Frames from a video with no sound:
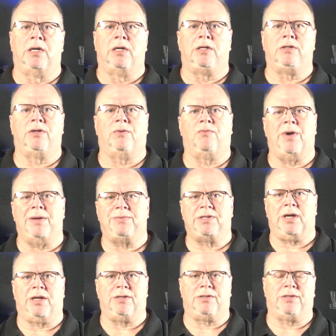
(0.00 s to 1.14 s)
the
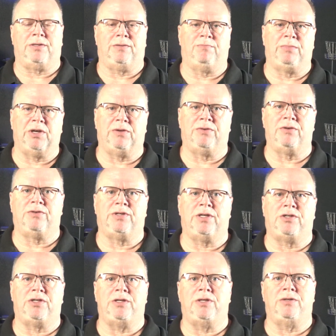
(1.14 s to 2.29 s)
website builders
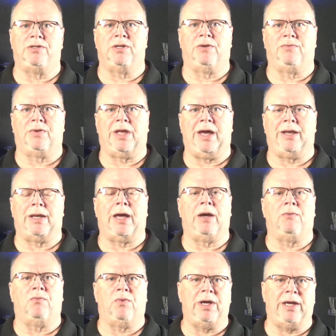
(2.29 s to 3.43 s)
that you use online like
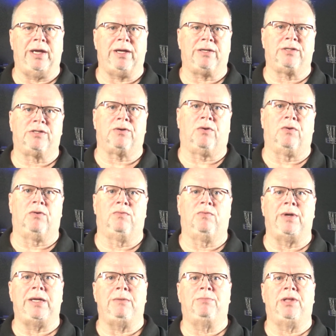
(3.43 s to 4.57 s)
Wix or
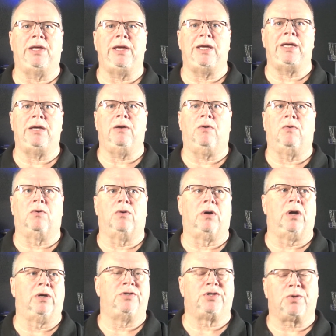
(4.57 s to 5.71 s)
Weebly
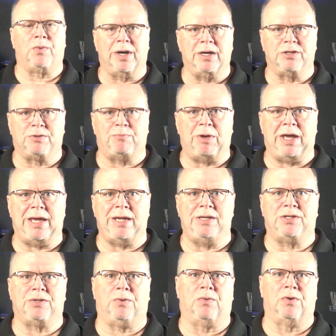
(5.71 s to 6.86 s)
or
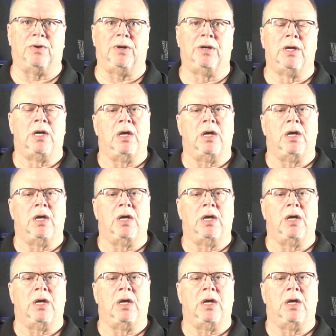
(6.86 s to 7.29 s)
Squarespace or